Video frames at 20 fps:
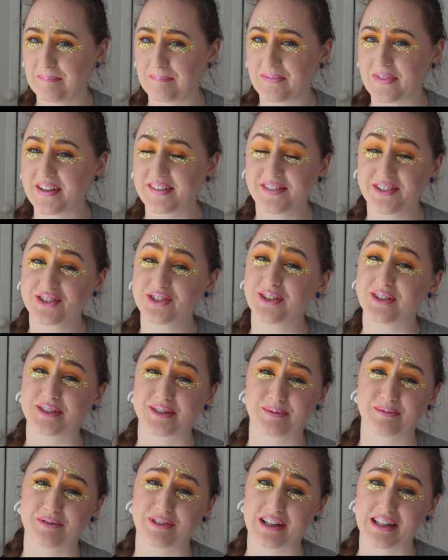They've just got
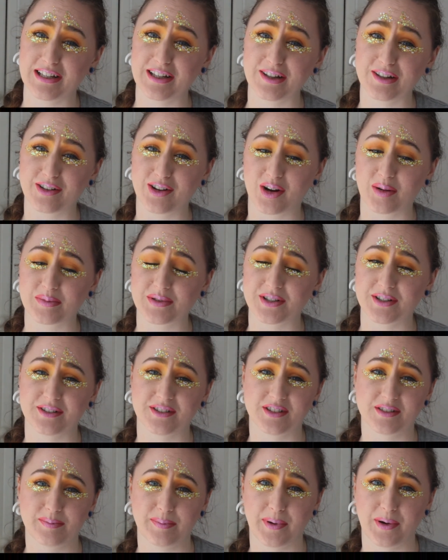some really good
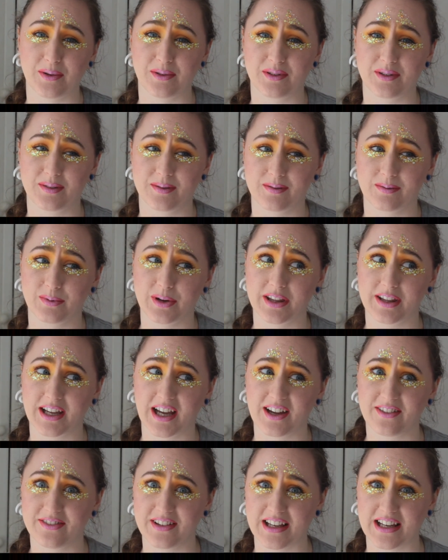options, both with
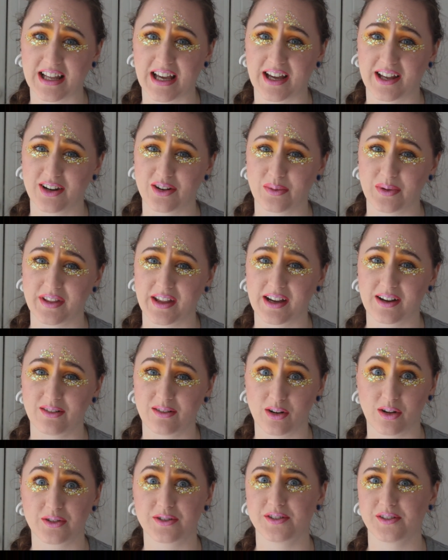caffeine and
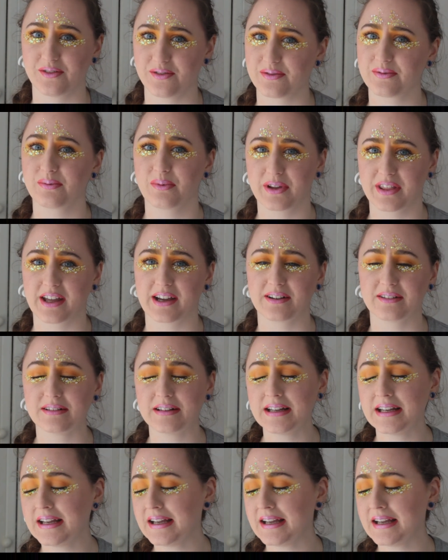without, lots of without.